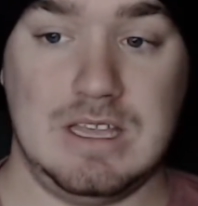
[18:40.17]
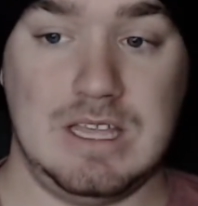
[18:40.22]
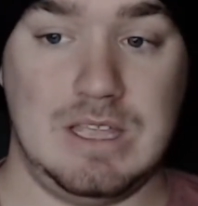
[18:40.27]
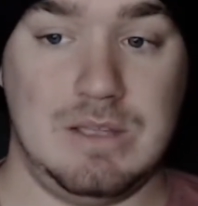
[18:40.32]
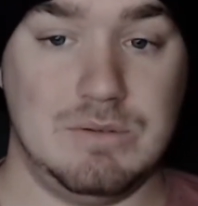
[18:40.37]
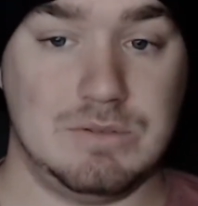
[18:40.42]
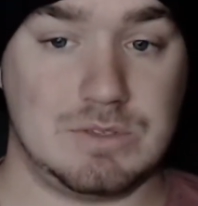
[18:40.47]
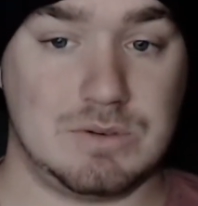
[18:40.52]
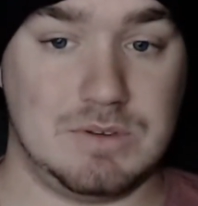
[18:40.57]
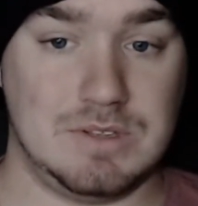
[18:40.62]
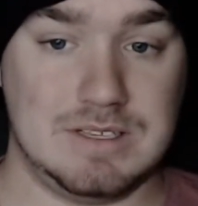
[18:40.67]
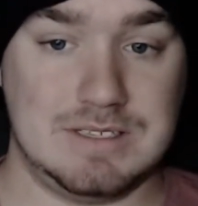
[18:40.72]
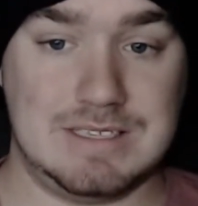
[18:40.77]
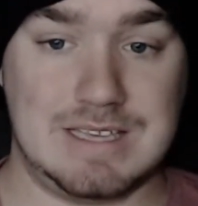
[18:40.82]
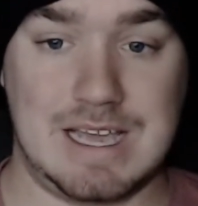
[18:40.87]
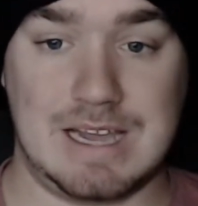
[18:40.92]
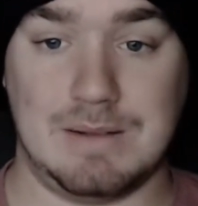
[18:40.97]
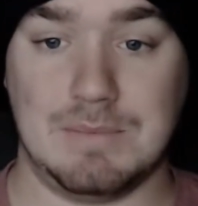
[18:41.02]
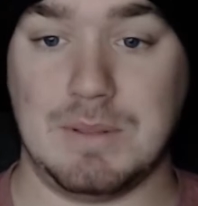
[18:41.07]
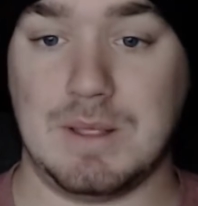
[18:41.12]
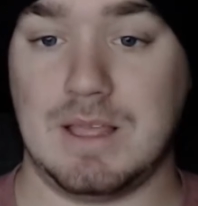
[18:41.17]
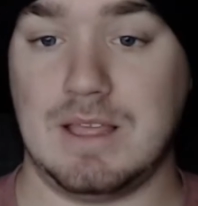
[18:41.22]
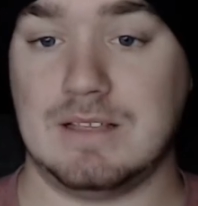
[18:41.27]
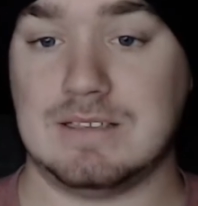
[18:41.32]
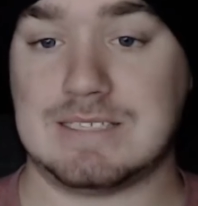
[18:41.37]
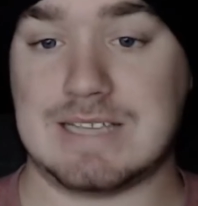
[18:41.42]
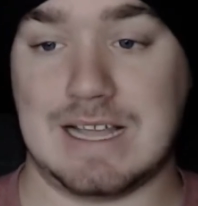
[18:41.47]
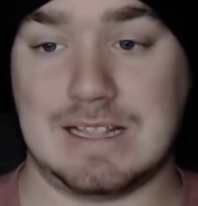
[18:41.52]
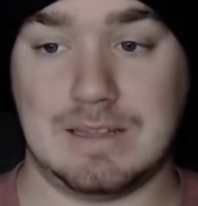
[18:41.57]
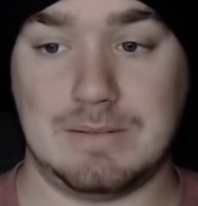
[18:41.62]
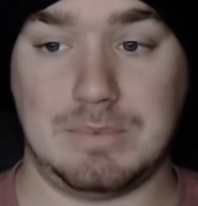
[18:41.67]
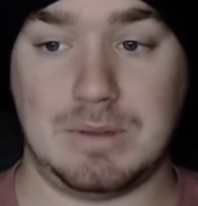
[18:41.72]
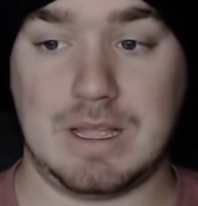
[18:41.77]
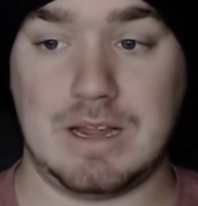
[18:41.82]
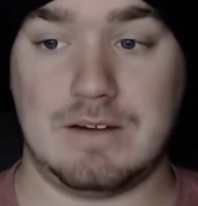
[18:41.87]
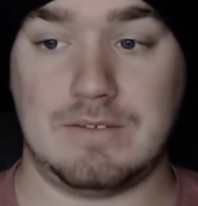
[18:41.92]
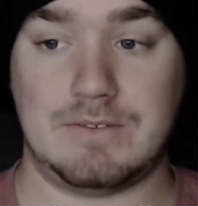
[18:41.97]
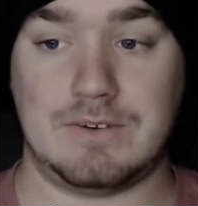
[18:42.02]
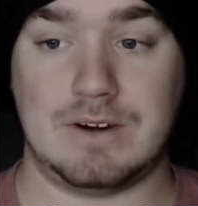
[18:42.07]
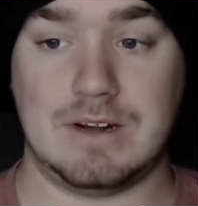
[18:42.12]
He was a really solid
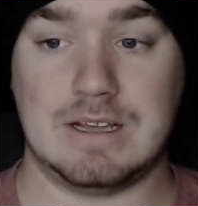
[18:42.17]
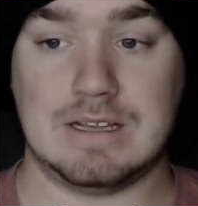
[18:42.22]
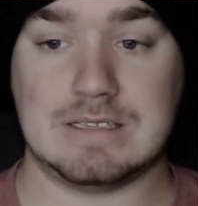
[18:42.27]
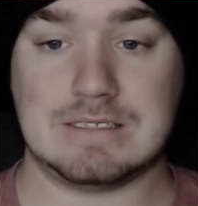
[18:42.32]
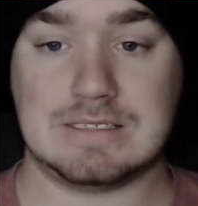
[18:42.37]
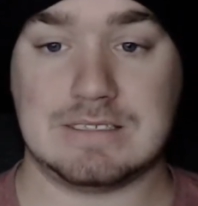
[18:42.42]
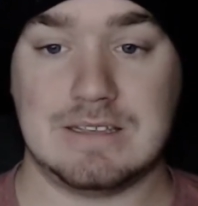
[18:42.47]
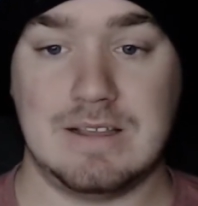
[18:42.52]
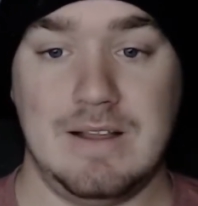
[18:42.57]
player for us.